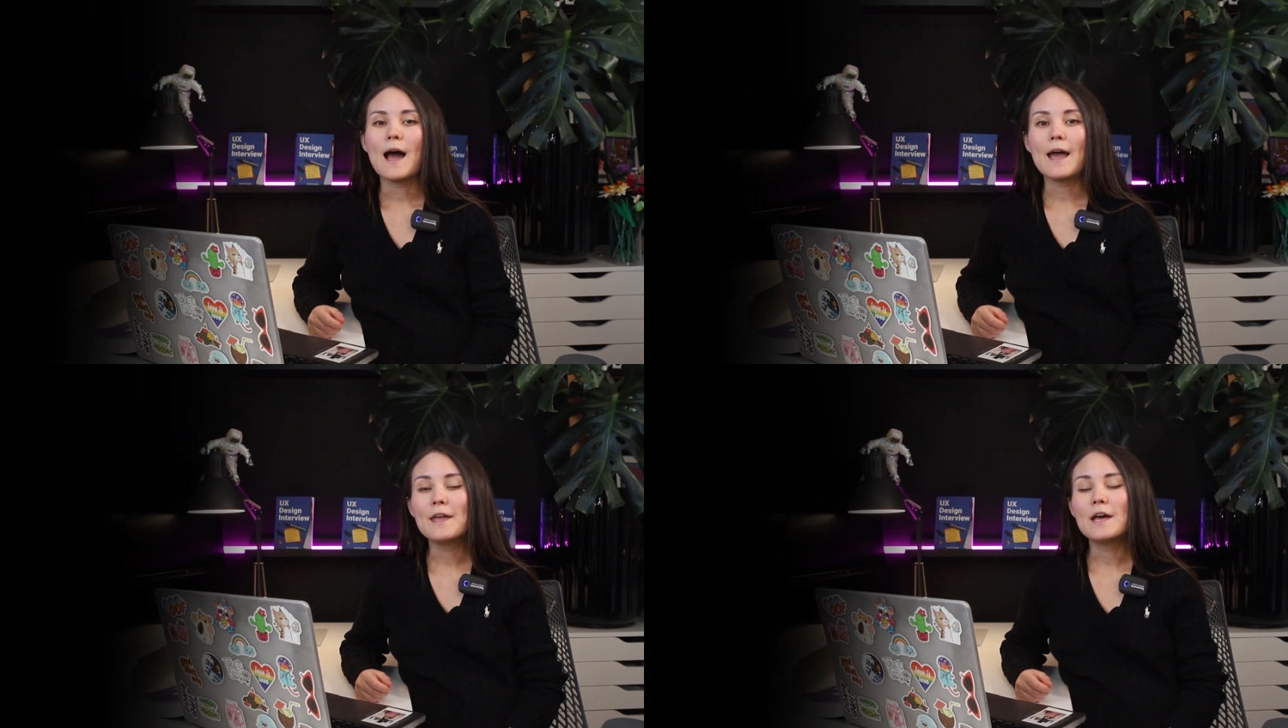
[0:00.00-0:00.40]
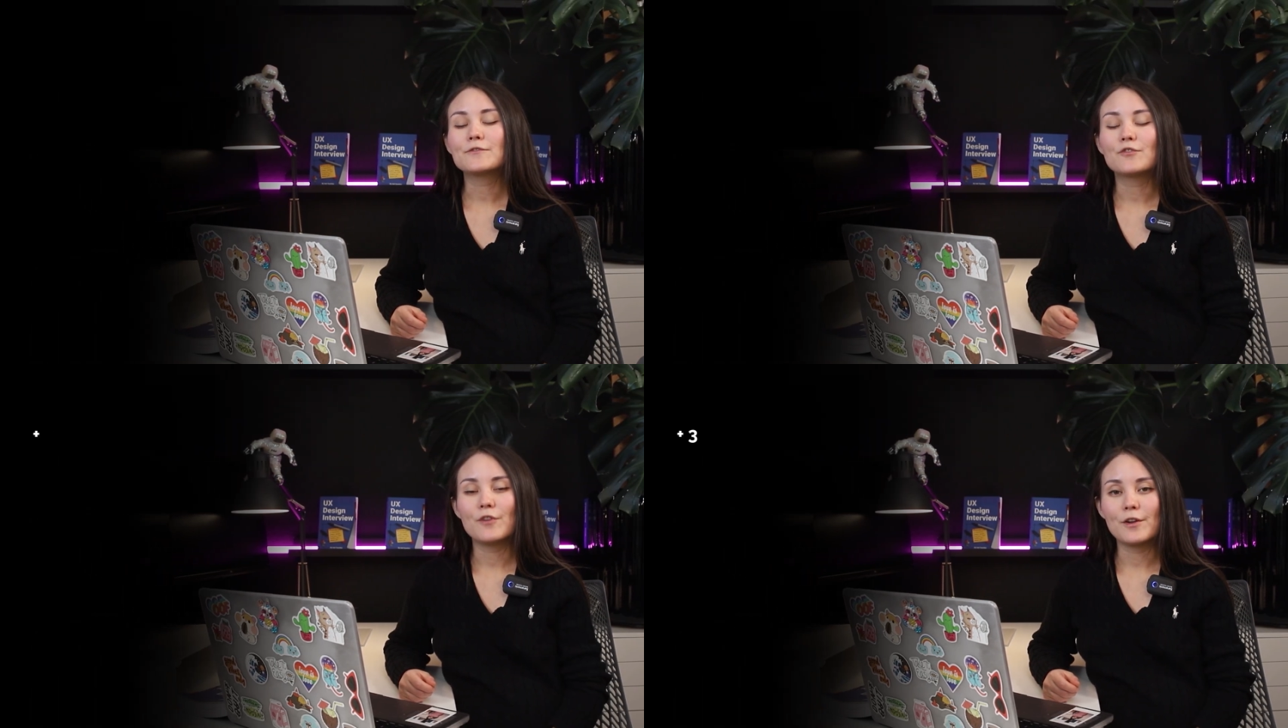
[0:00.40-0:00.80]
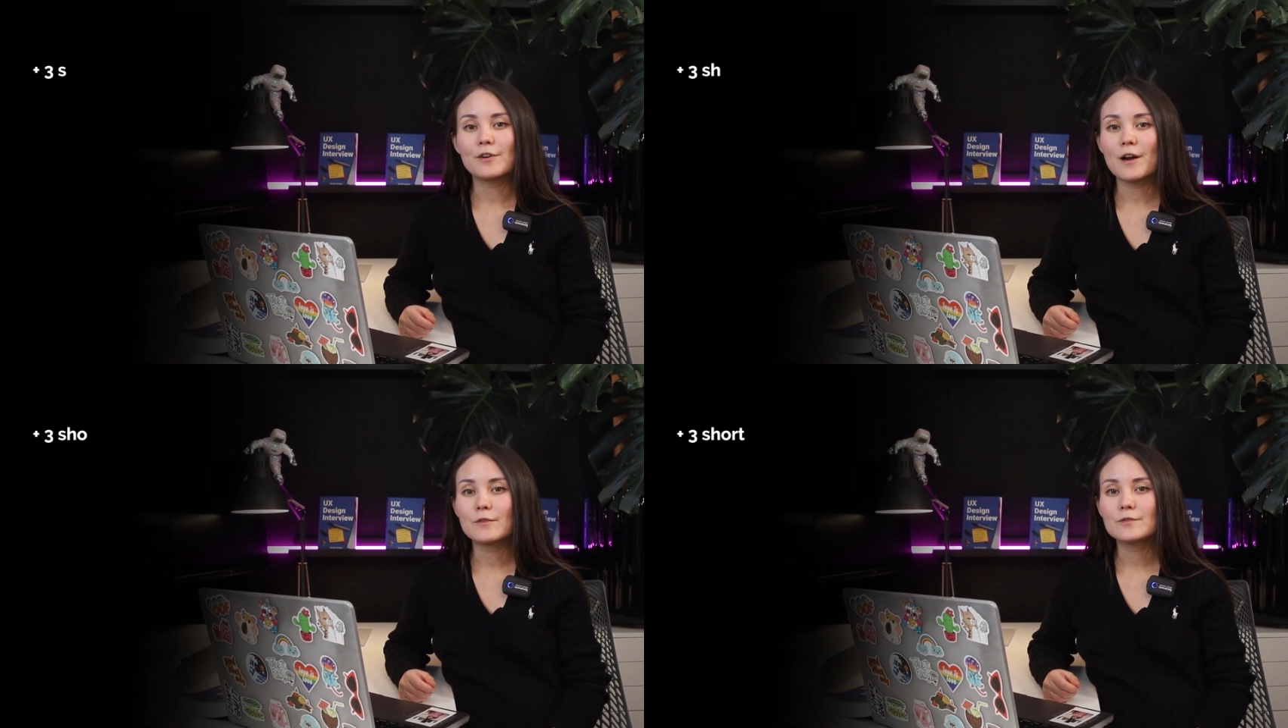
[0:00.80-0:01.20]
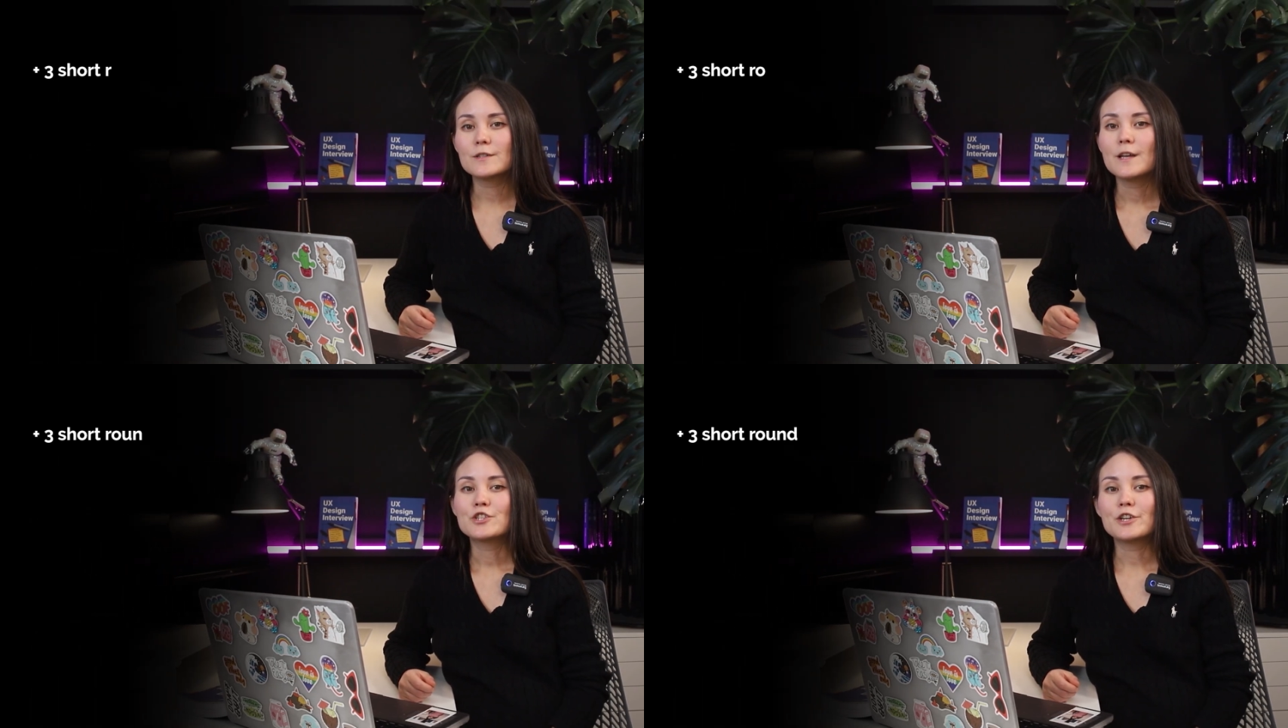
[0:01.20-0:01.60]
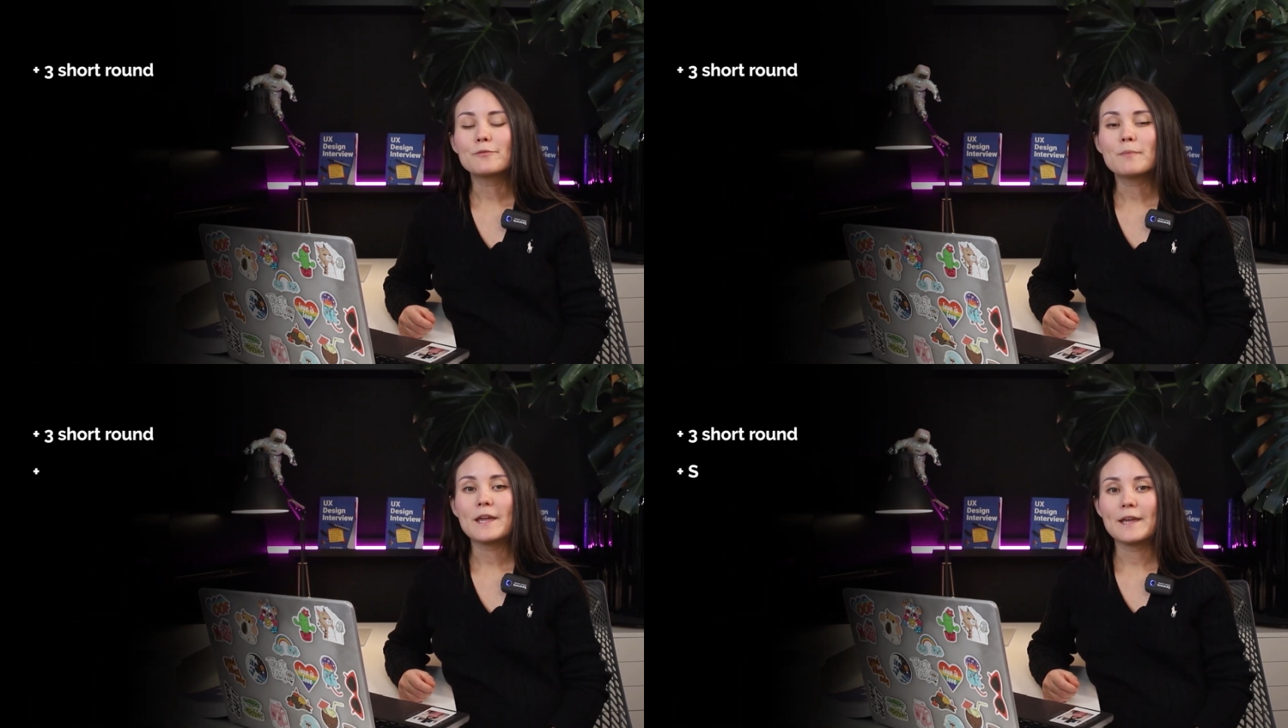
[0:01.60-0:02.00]
I had 3 rounds,
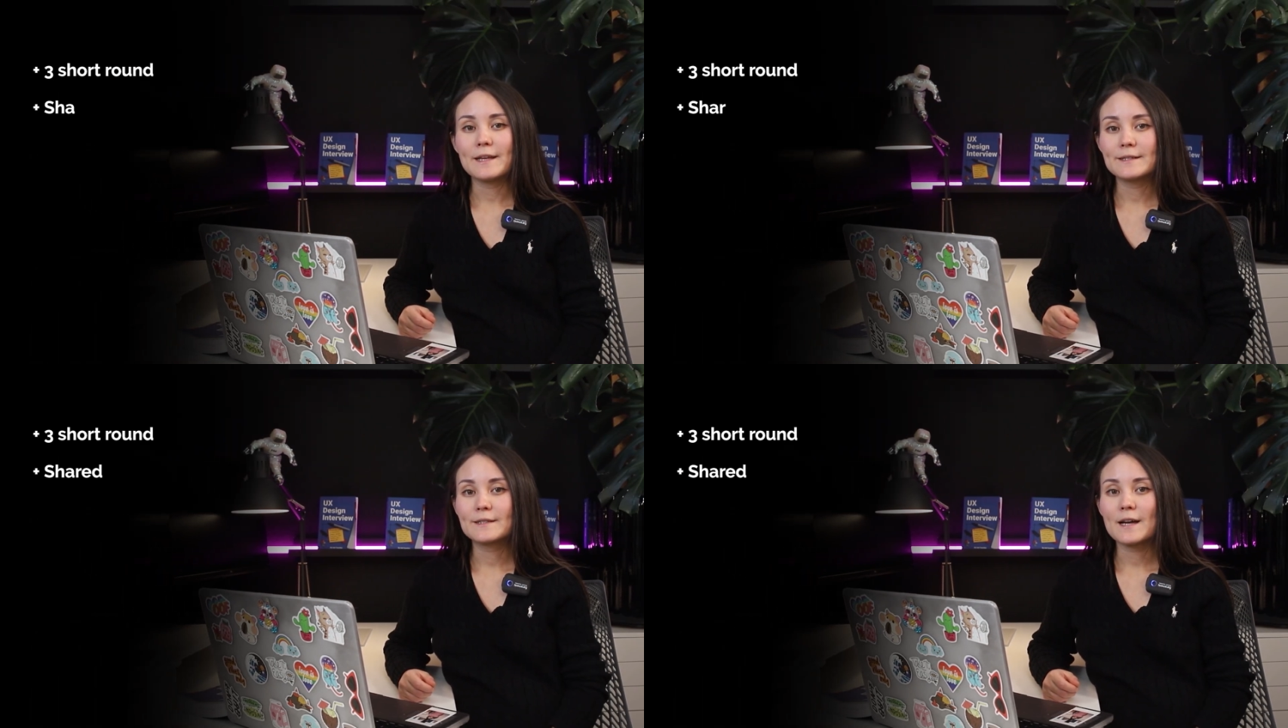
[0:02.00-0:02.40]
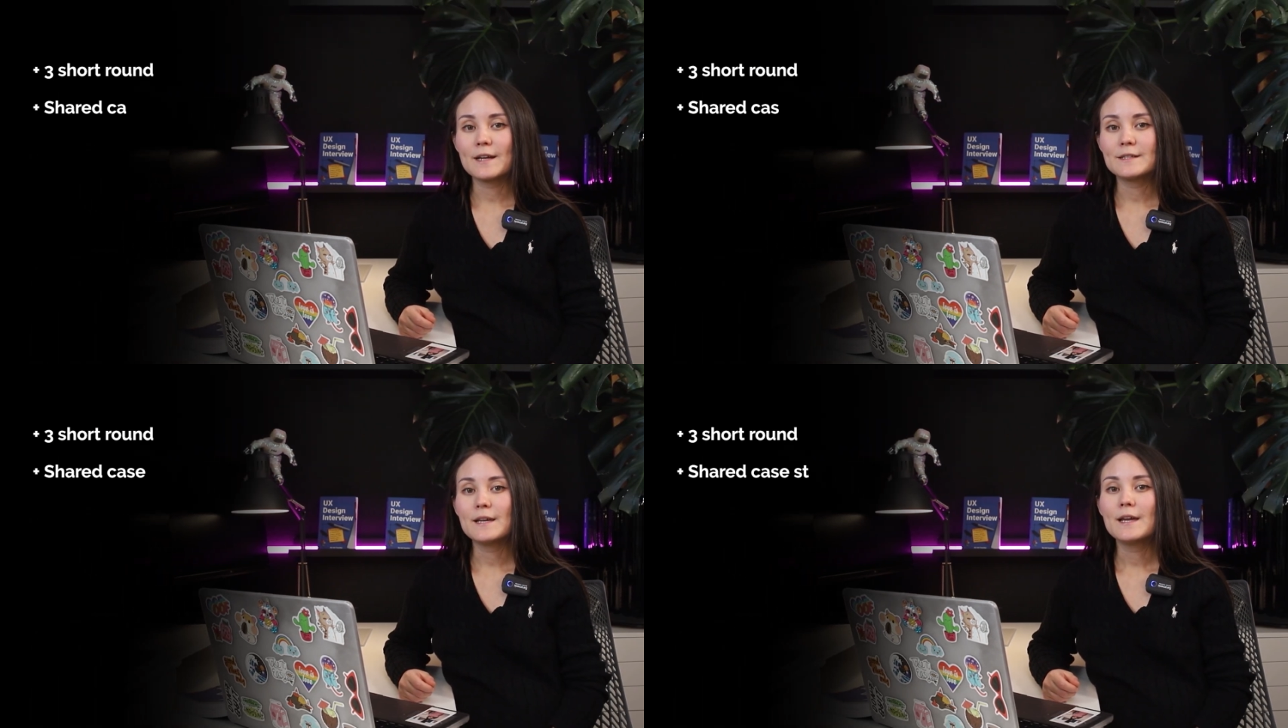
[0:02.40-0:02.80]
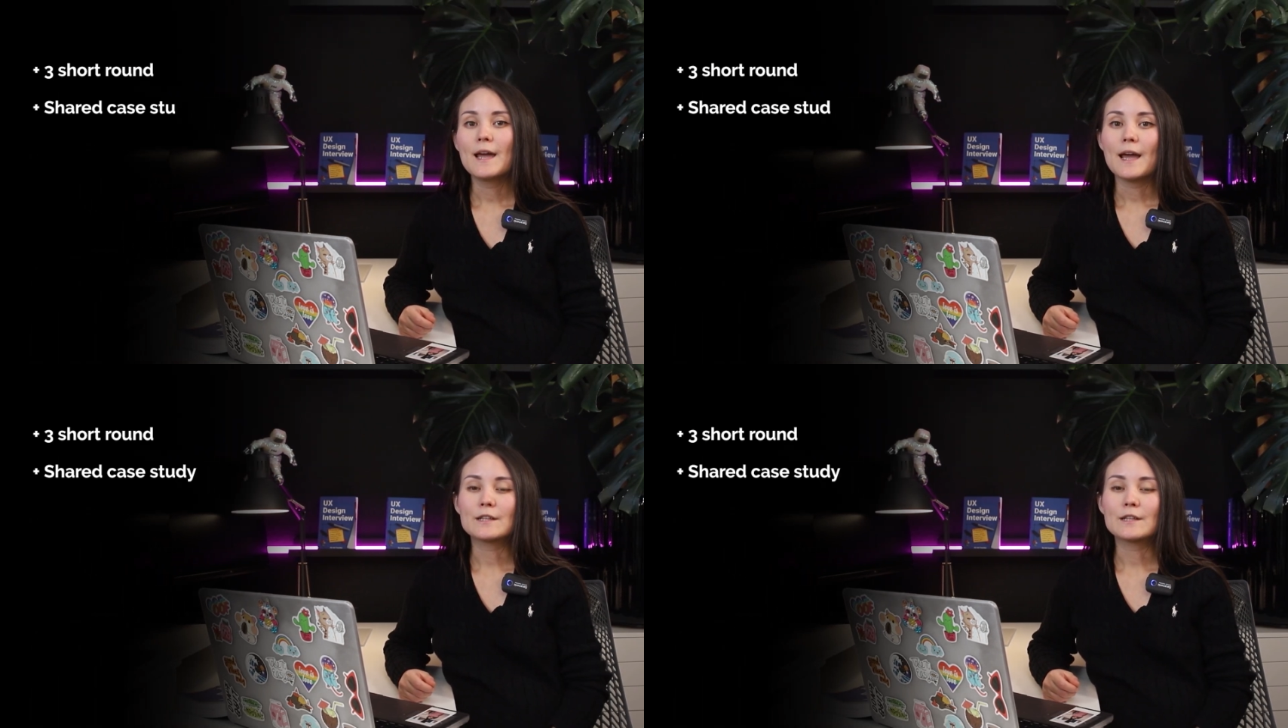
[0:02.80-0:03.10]
shared my case study,